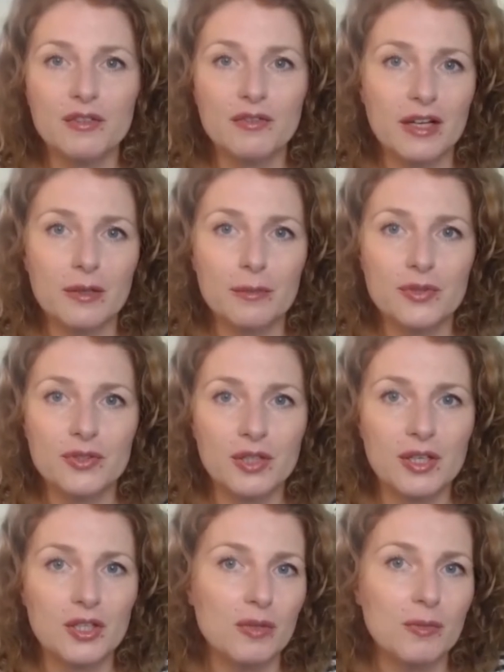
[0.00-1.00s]
develops
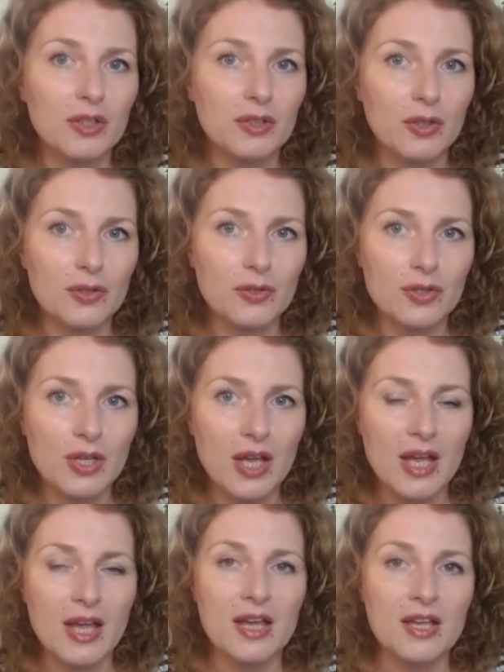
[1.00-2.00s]
Hashimoto's.
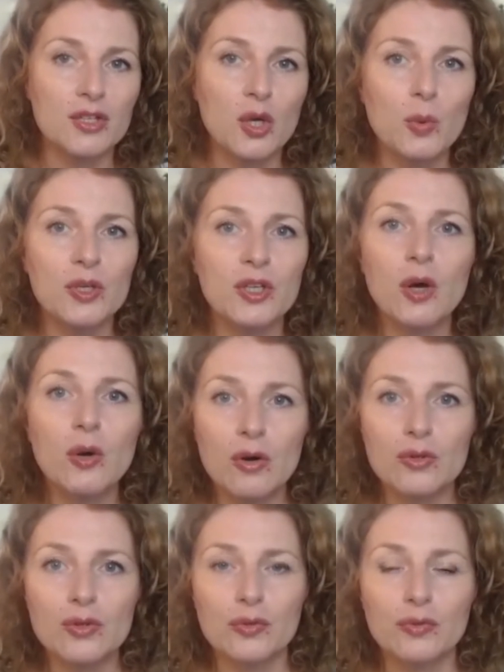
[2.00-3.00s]
So we know
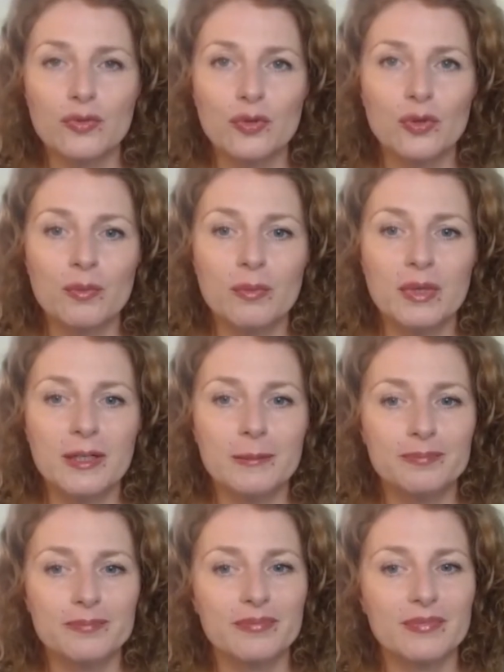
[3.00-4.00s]
also
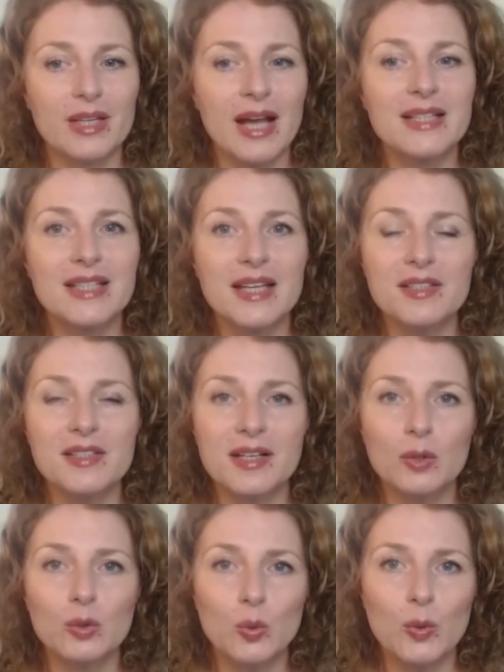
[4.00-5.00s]
from
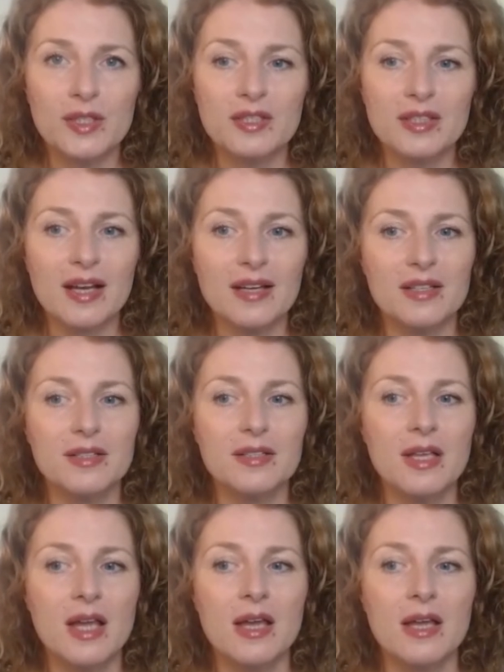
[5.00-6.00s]
identical twin
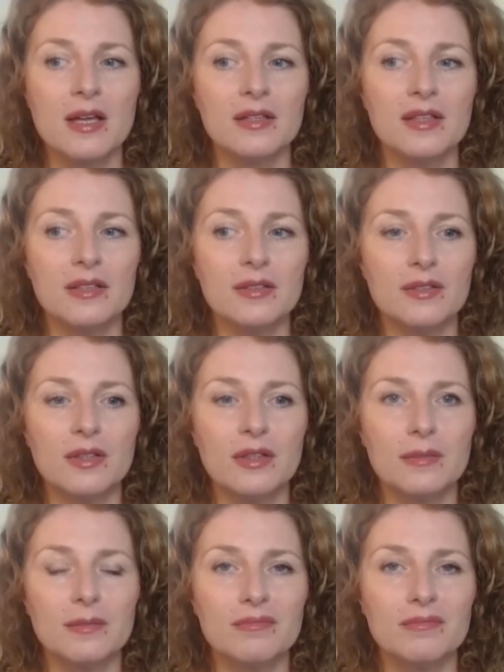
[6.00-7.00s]
studies that
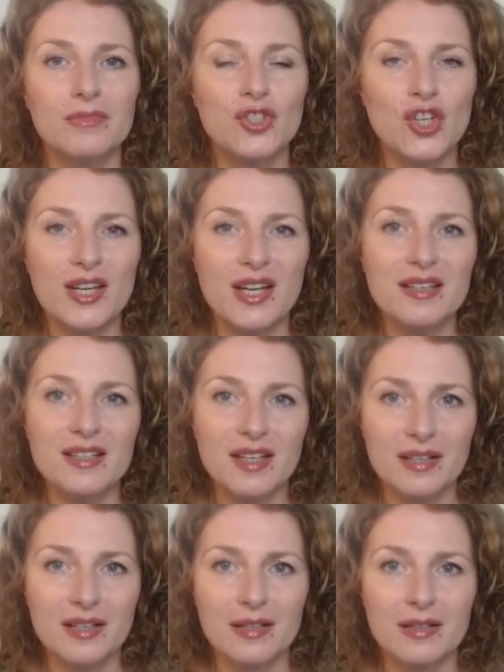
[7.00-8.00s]

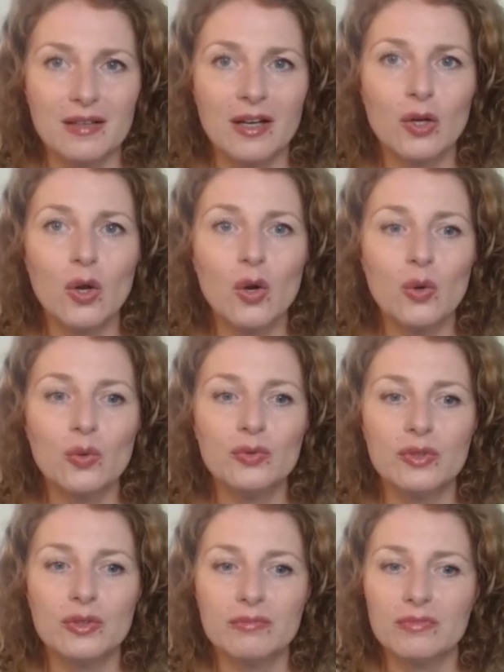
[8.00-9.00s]
genetic
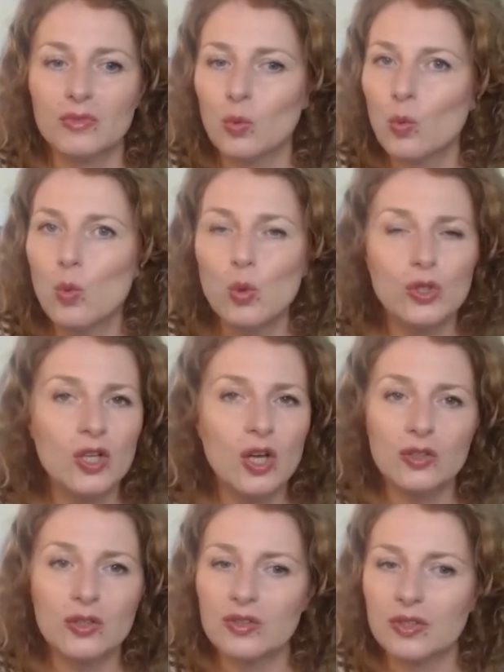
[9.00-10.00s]
alone would
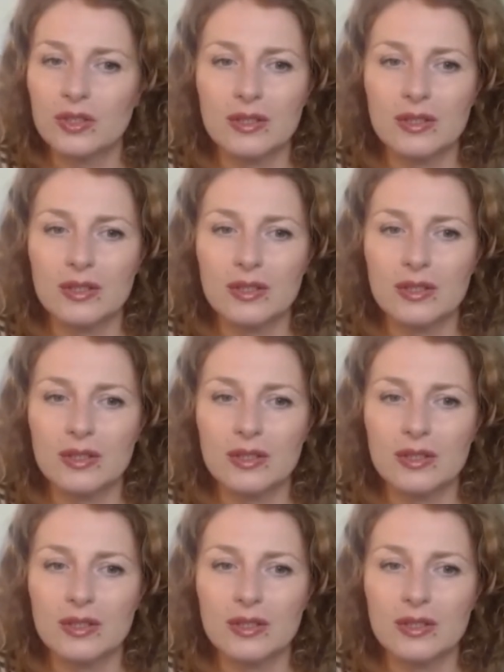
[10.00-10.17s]
not